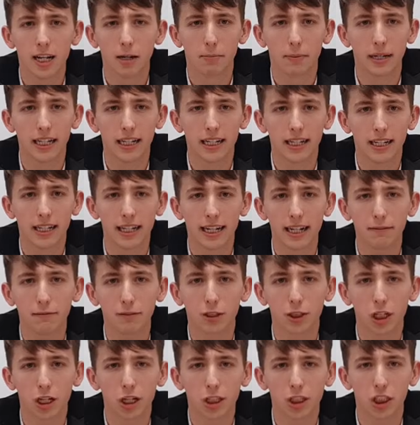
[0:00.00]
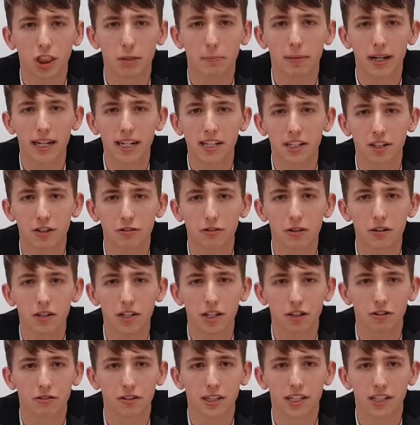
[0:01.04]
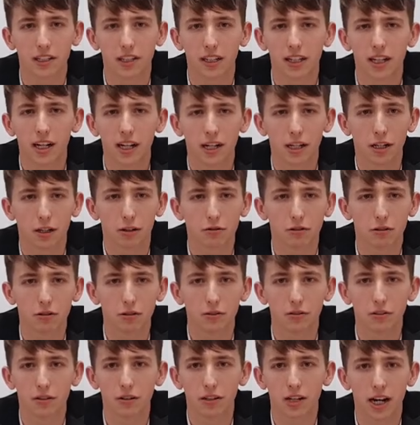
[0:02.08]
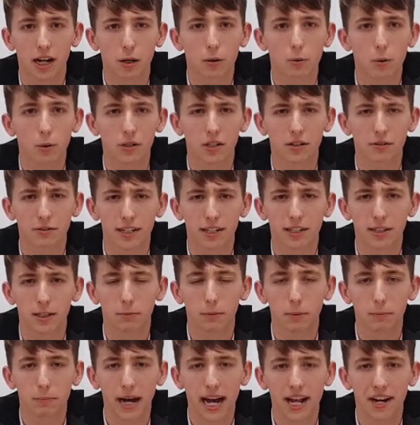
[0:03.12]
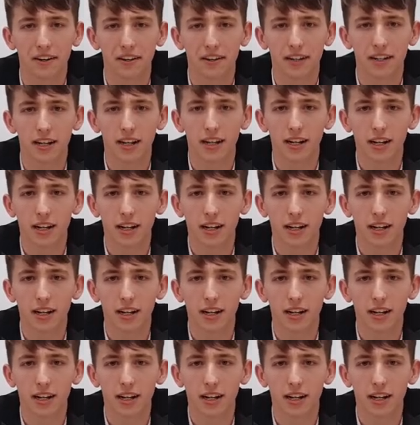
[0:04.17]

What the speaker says: meaning if charges are placed across the crystal, the quartz crystal will bend.